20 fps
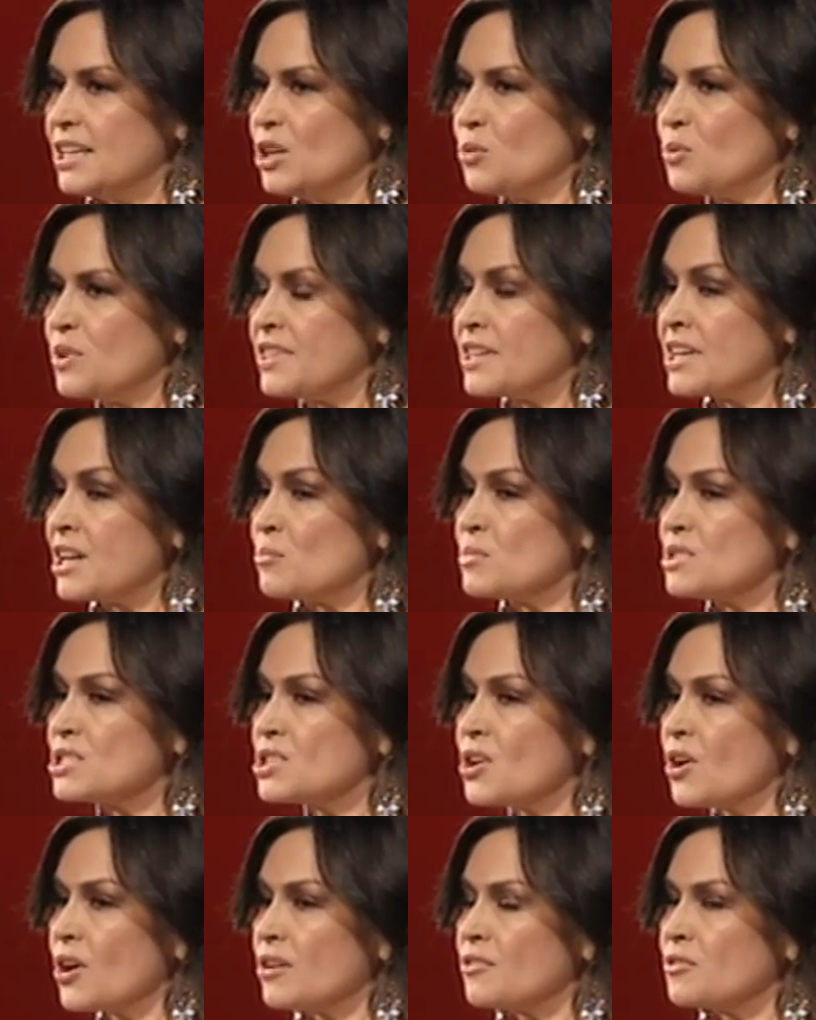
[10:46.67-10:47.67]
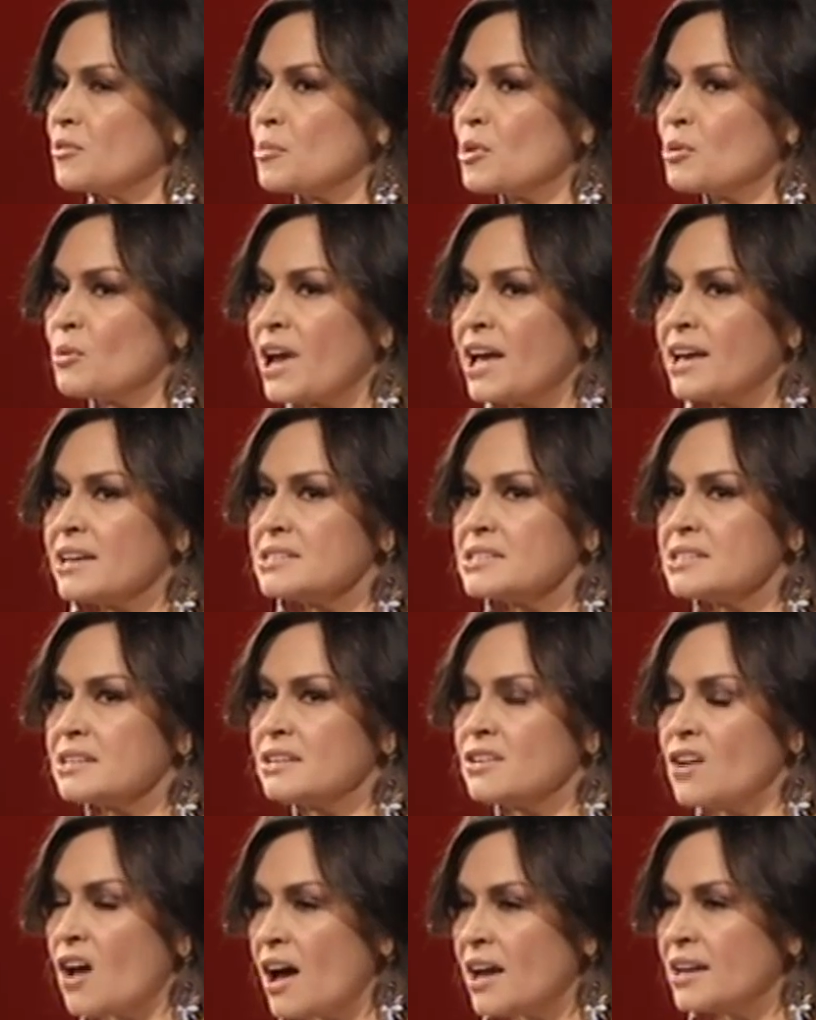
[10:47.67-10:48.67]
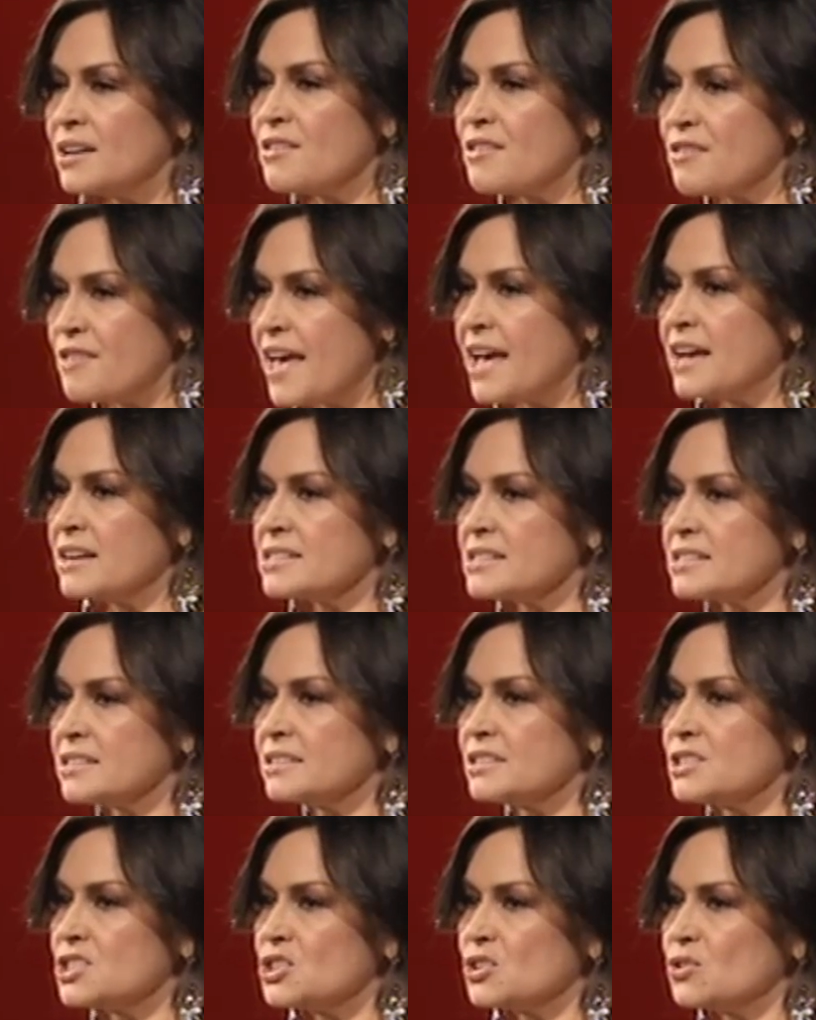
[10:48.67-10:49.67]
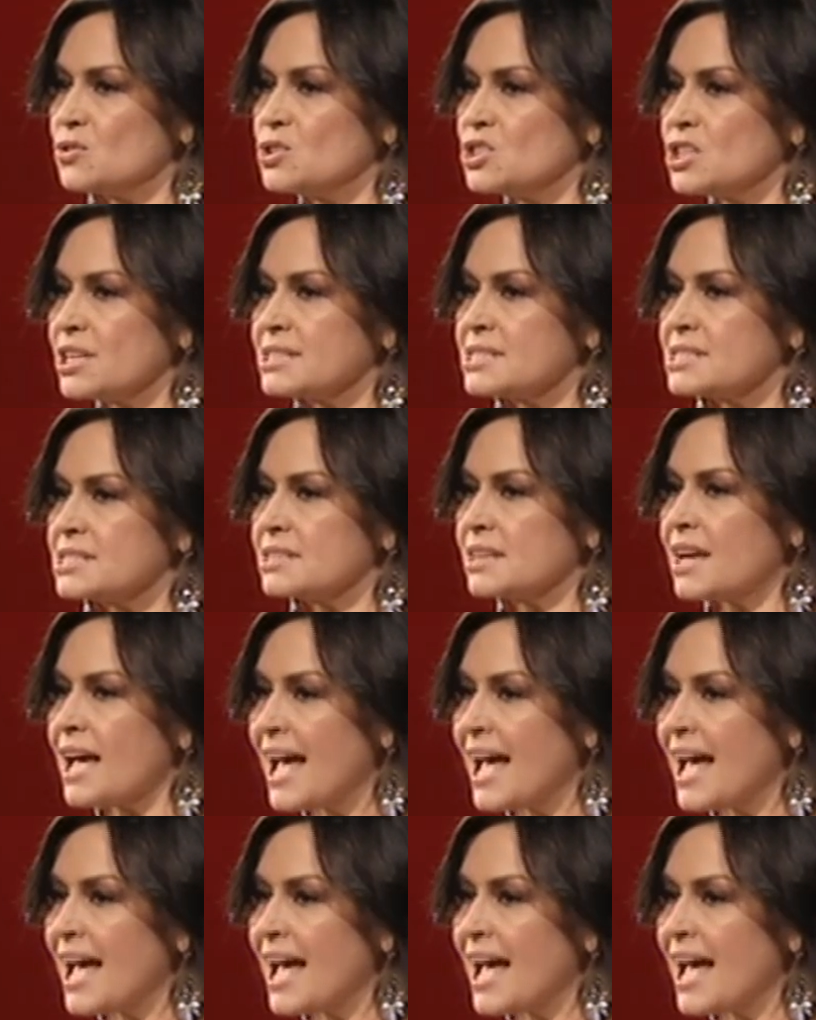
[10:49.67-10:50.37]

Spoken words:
with the numbers going from around 9,000 to just